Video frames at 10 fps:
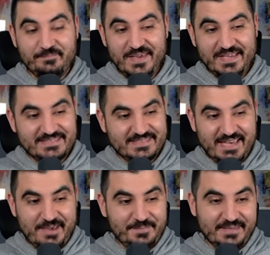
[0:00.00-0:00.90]
the biggest
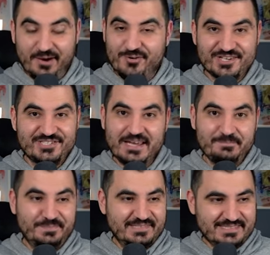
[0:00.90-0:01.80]
game in our
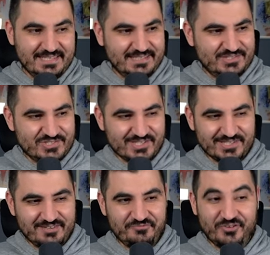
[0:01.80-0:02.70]
Champions League
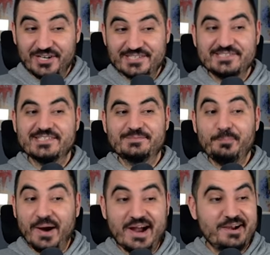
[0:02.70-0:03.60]
journey, versus
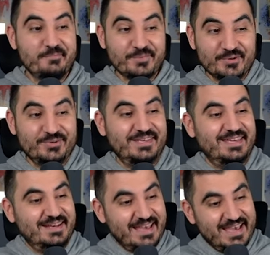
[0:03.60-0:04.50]
Bayern Munich
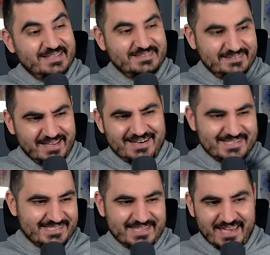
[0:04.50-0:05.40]
at their
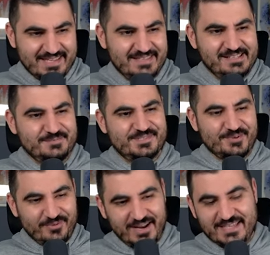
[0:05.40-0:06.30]
stadium.
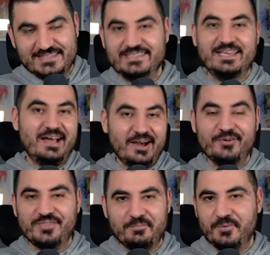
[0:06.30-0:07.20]
So let's see
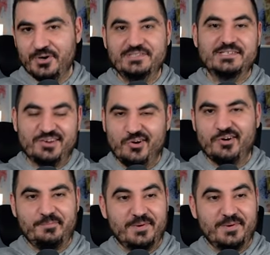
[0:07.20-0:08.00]
how the boys are gonna